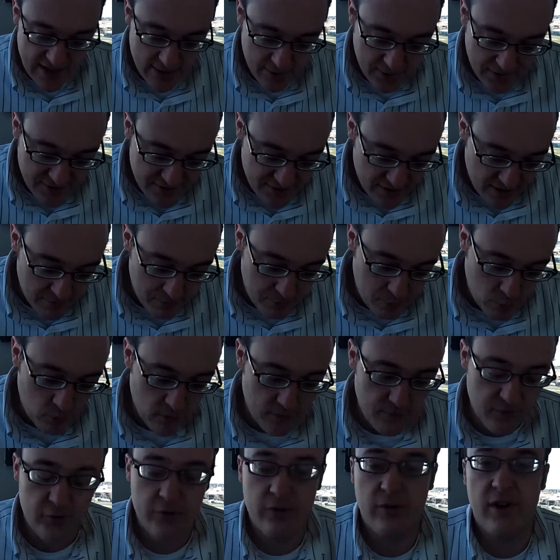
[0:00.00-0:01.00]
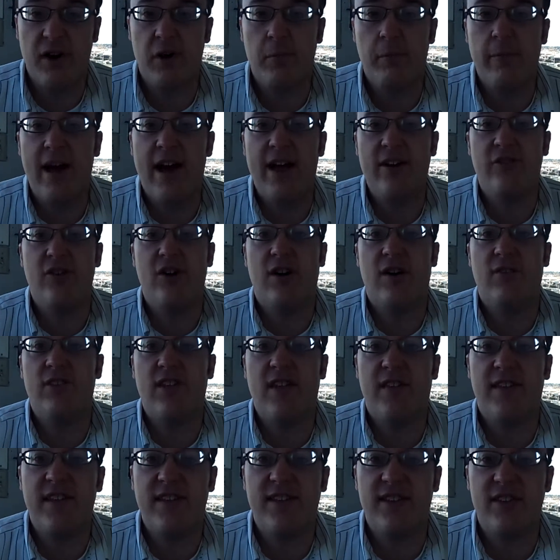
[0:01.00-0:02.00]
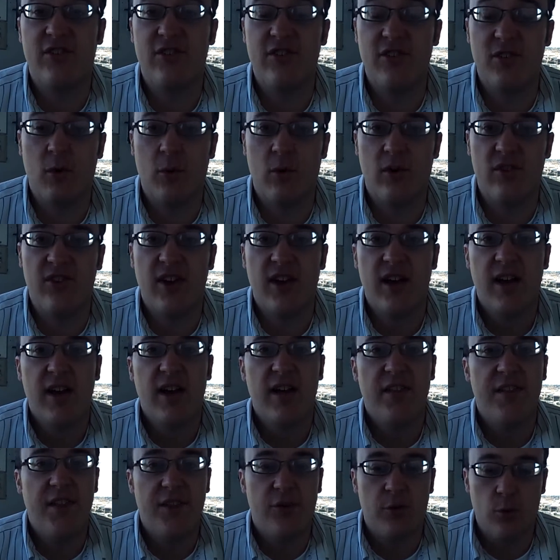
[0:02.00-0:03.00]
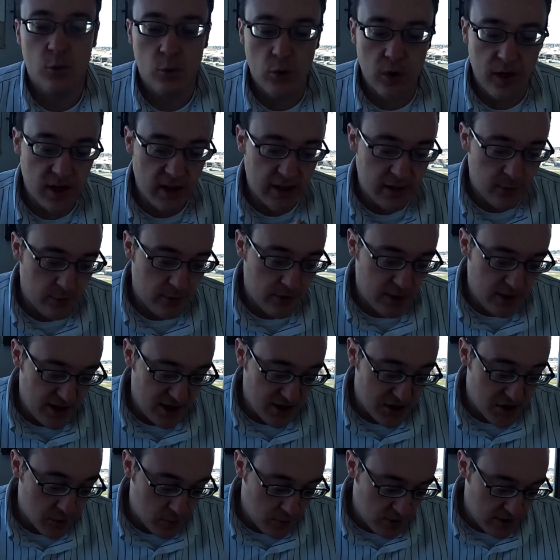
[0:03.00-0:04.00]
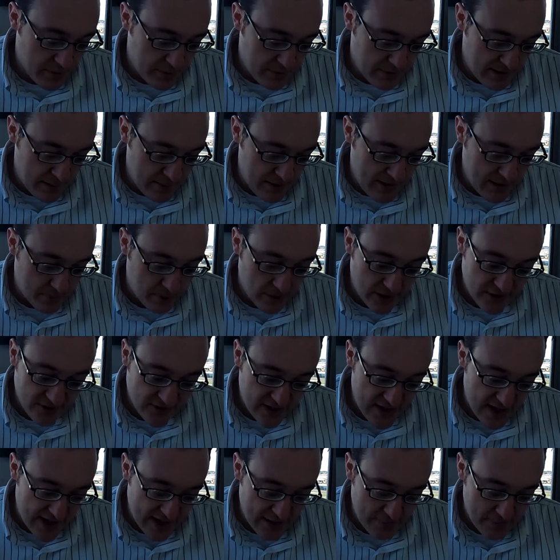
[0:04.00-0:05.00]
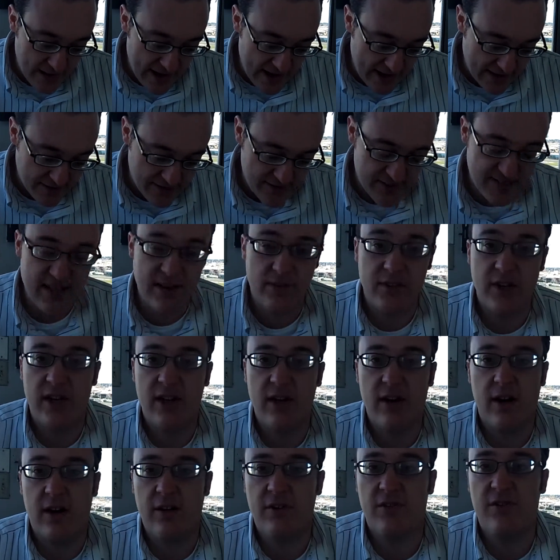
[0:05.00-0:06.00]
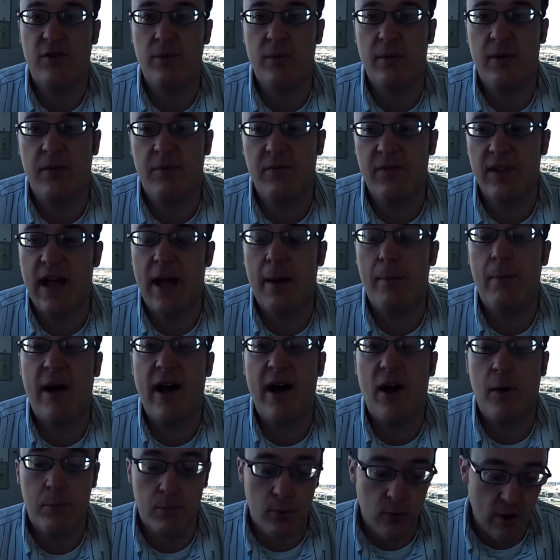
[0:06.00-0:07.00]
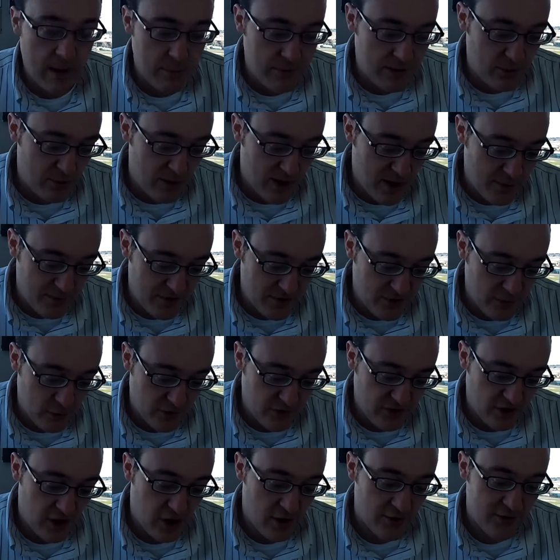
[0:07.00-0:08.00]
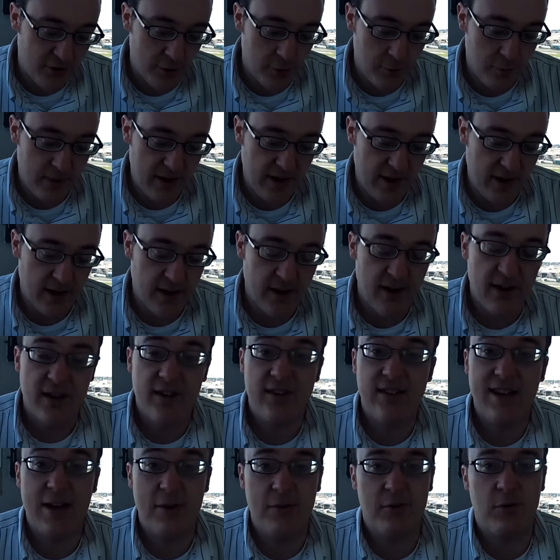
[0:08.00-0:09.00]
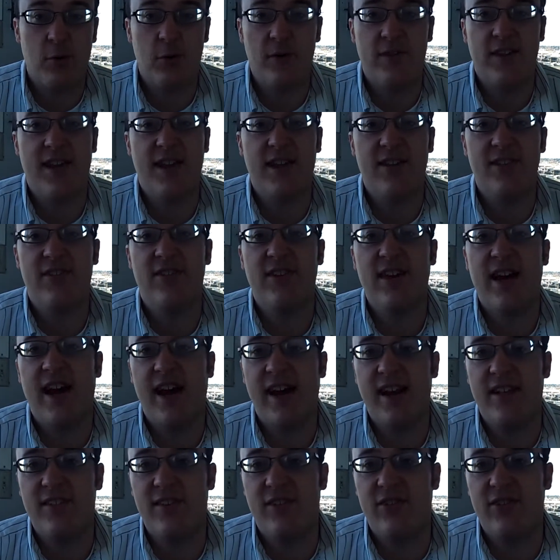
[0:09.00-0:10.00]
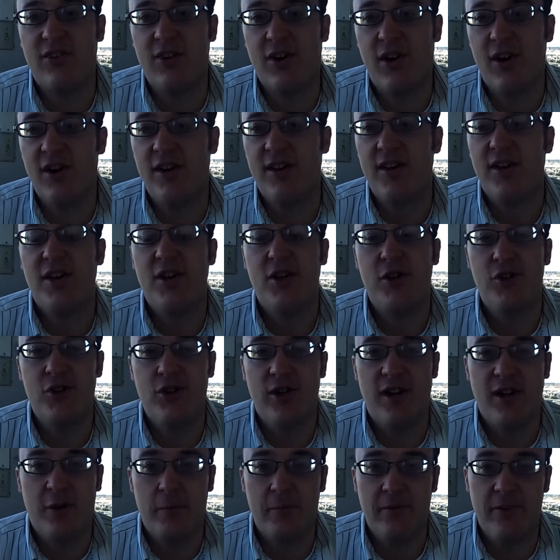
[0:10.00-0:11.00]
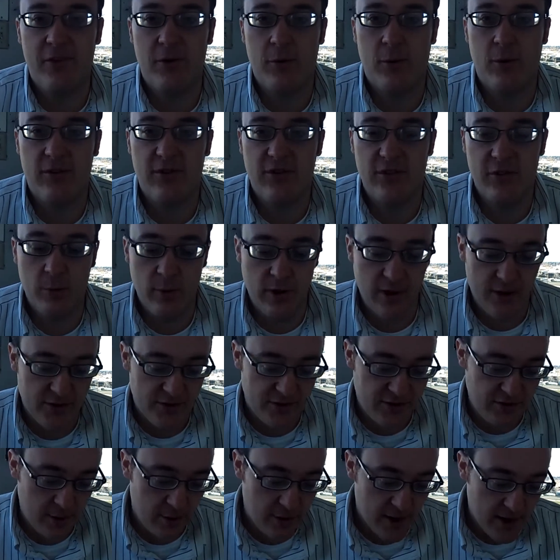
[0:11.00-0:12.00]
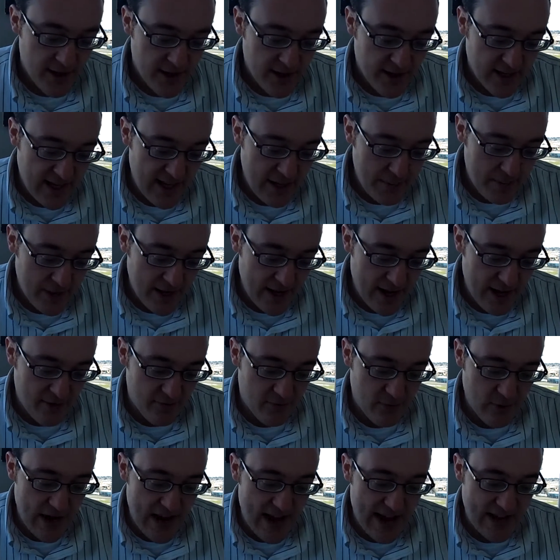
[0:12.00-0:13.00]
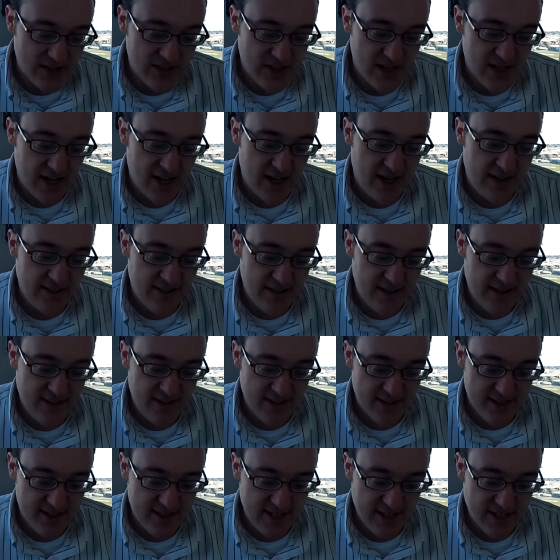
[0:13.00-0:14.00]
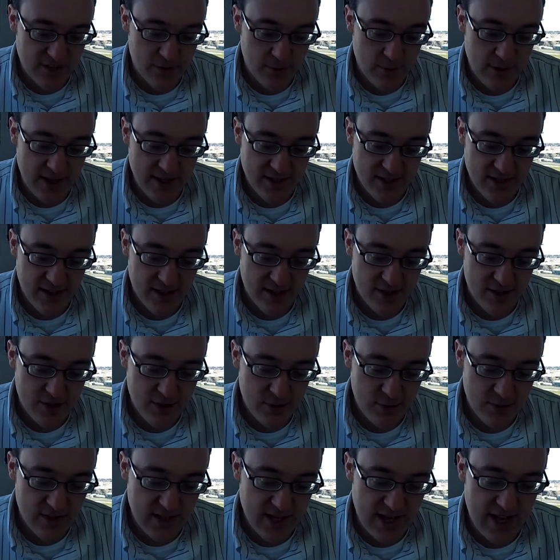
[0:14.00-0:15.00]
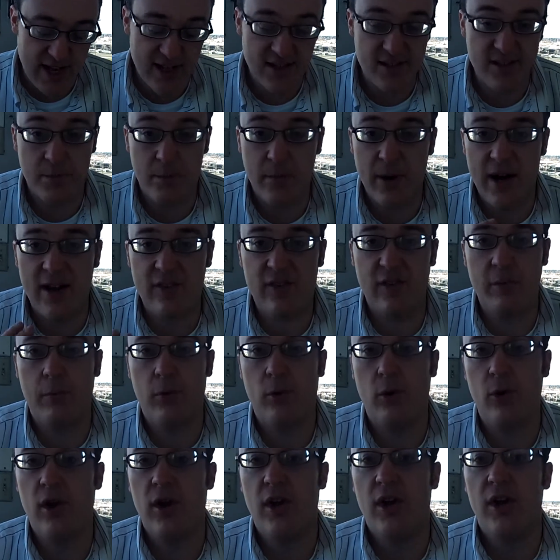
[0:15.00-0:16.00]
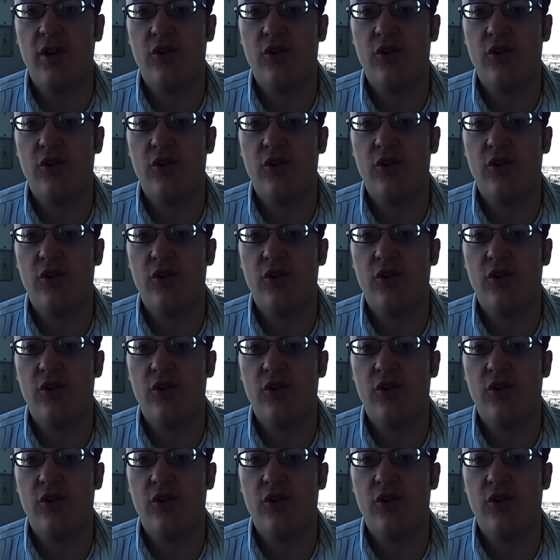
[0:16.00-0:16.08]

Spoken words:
now gets on board for trainer Pat Jarvis. I think this is a horse that's really, really a good one to play back. Plus, cutting back the 70 yards to a flat mile probably will help this horse. Also, being down toward the inside at the start should help this horse as well. So keep an eye out for Asnon in the 6th race on Tuesday as a possible